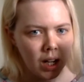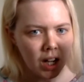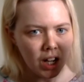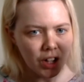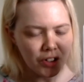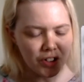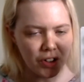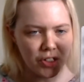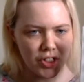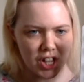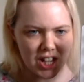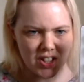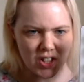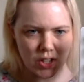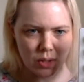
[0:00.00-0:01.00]
so
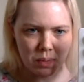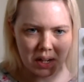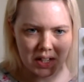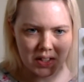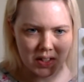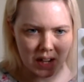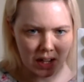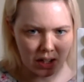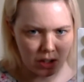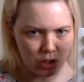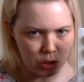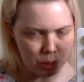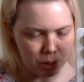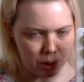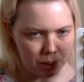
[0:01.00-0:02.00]
this is my second
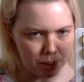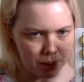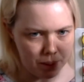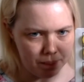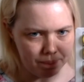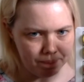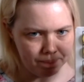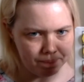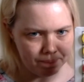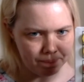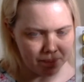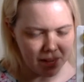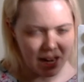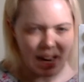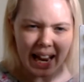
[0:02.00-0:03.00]
problem.
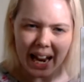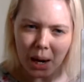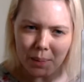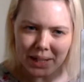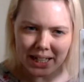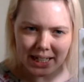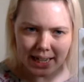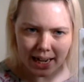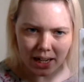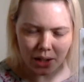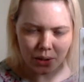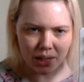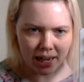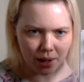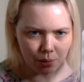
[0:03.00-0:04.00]
How many yellow
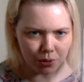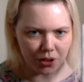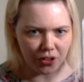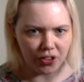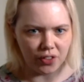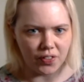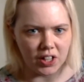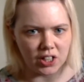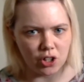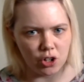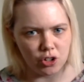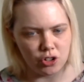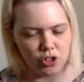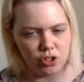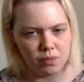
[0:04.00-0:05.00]
counters have I
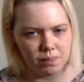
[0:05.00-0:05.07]
got?